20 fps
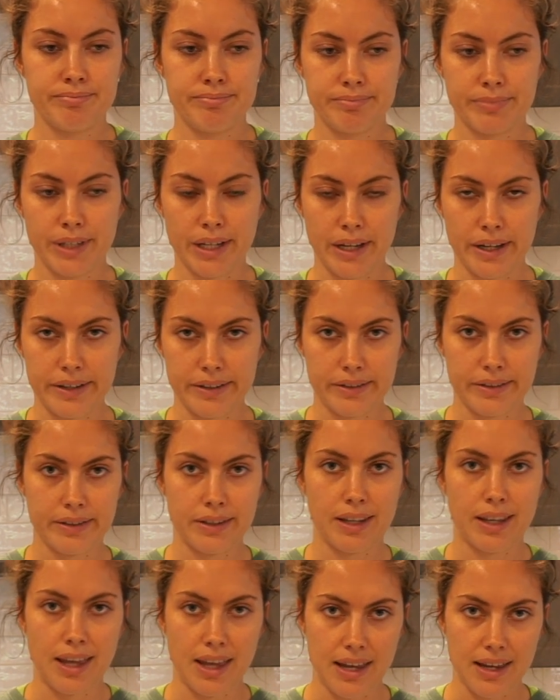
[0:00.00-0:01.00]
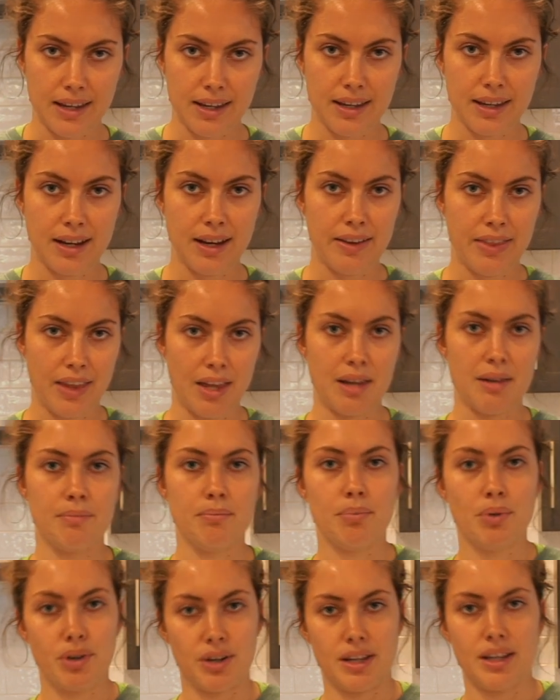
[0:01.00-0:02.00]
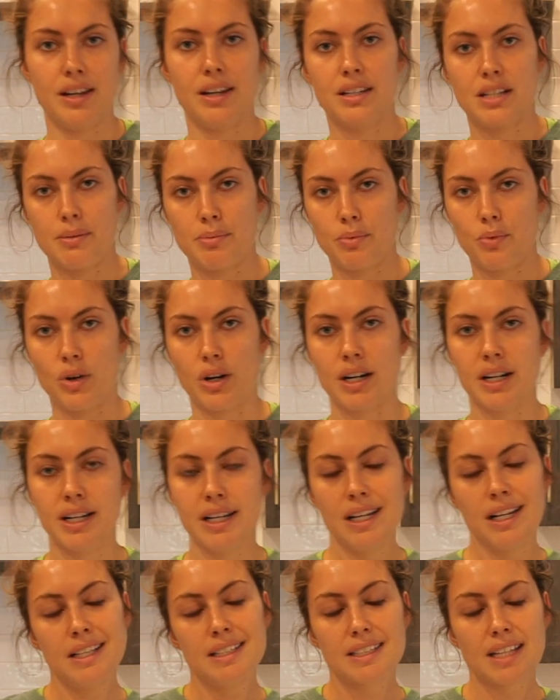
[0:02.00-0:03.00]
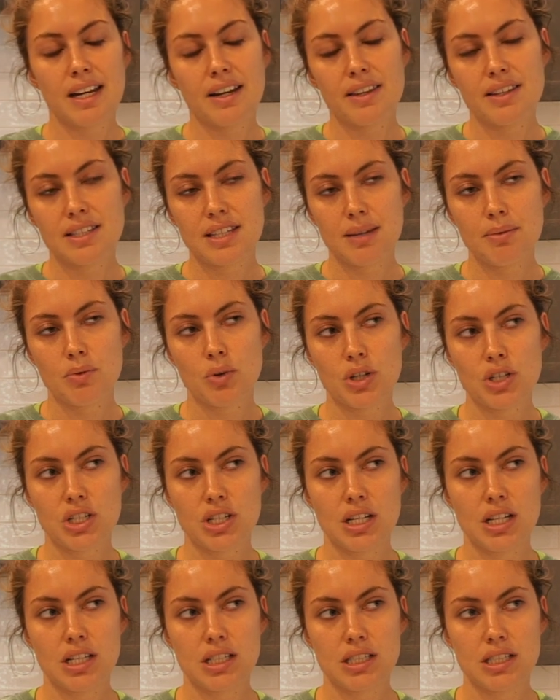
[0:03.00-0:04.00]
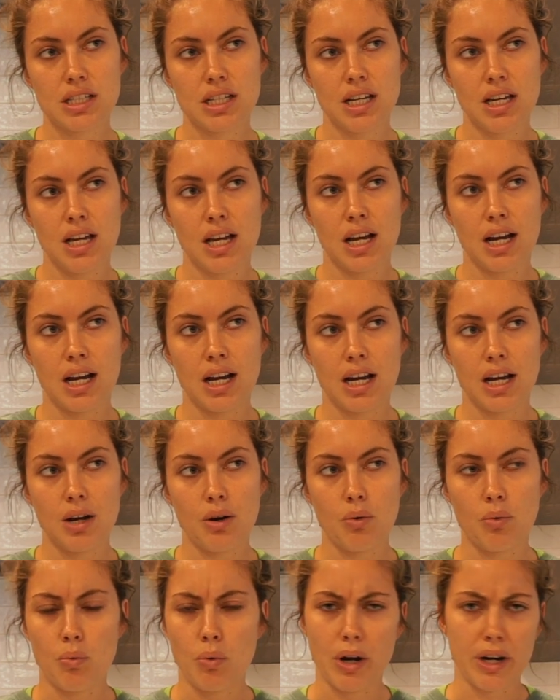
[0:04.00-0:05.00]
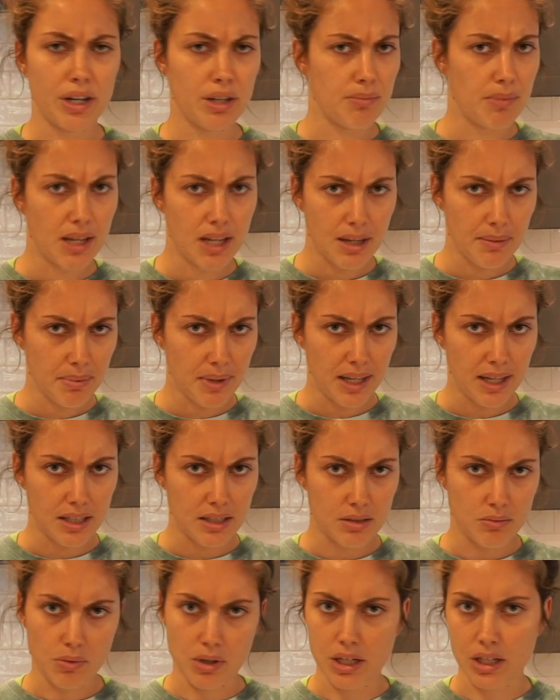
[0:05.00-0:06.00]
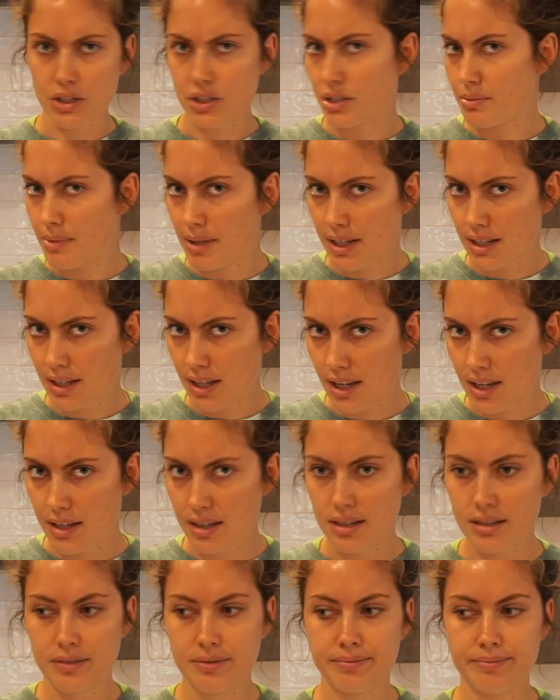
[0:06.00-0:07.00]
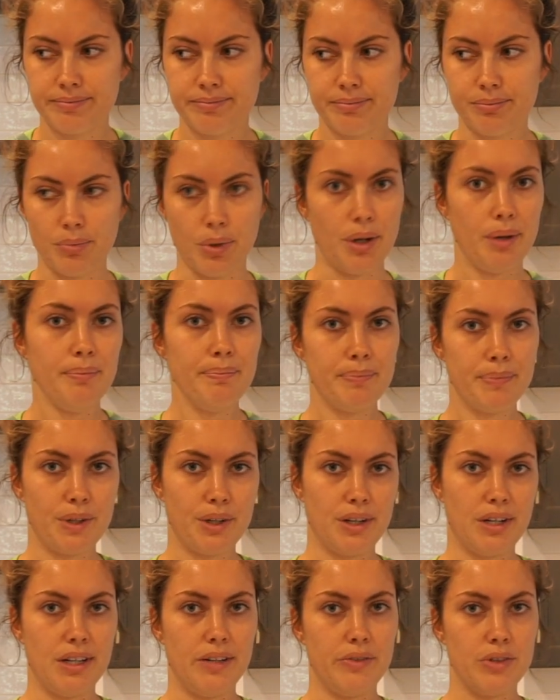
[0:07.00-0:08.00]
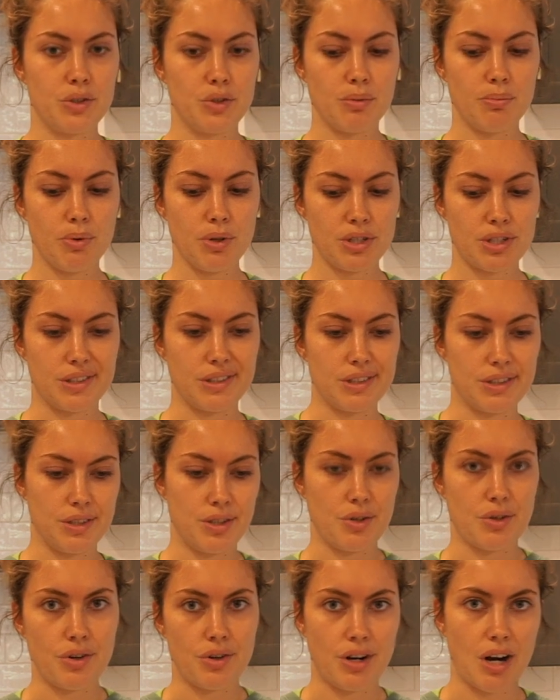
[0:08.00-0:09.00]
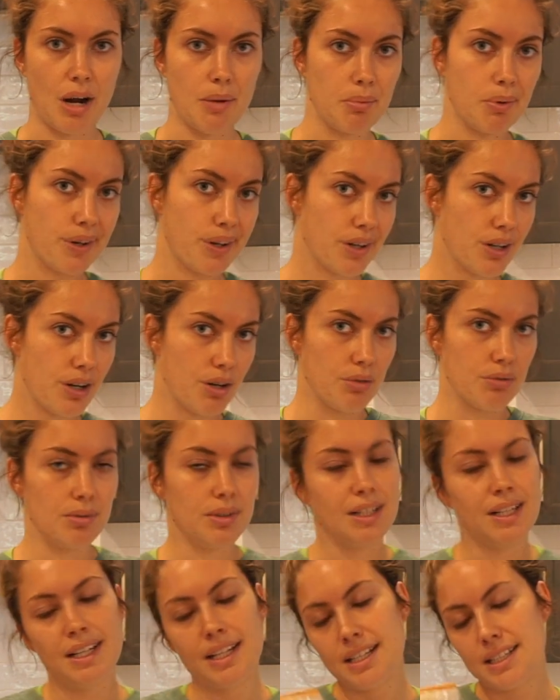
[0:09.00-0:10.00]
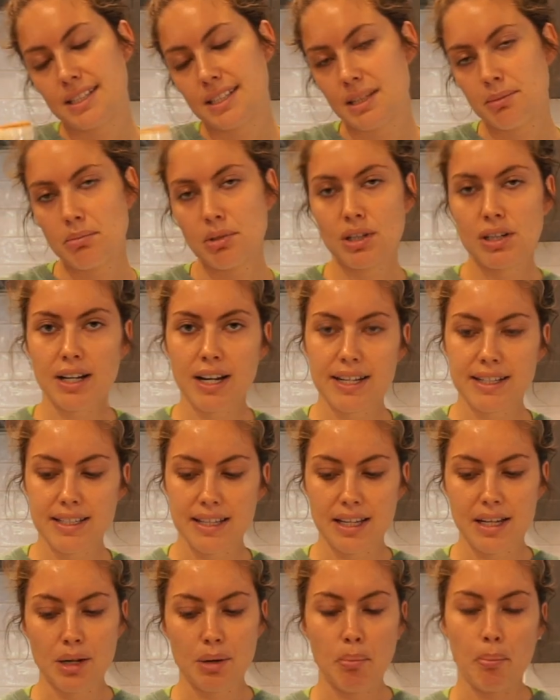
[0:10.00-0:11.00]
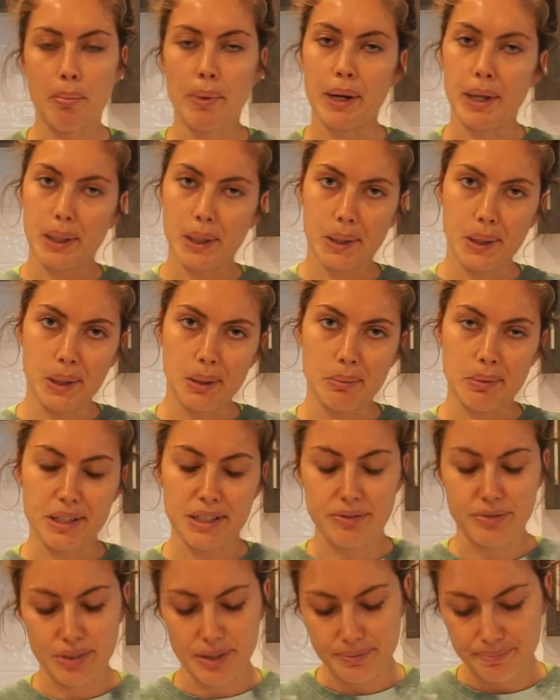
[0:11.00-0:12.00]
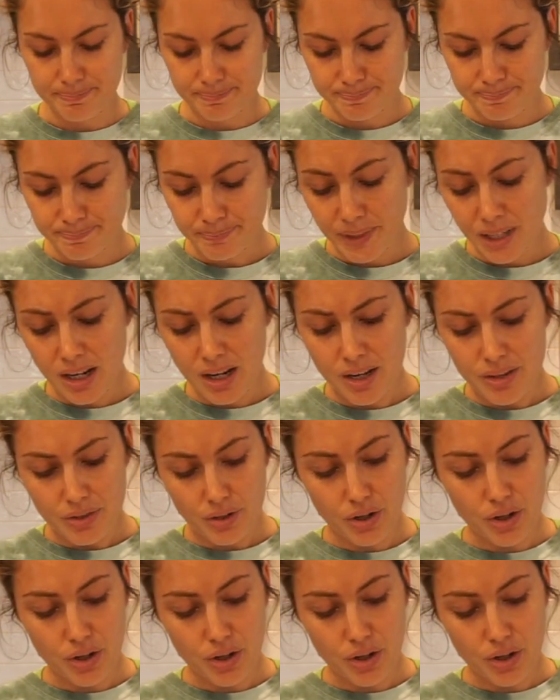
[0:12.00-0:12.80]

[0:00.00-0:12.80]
cut the cake and then put it in a Tupperware. It's kind of the same question as why do you make cupcakes? Why not just make a cake? Well, they're individual portions. You can grab one and go. Similar idea, but a little bit different. They're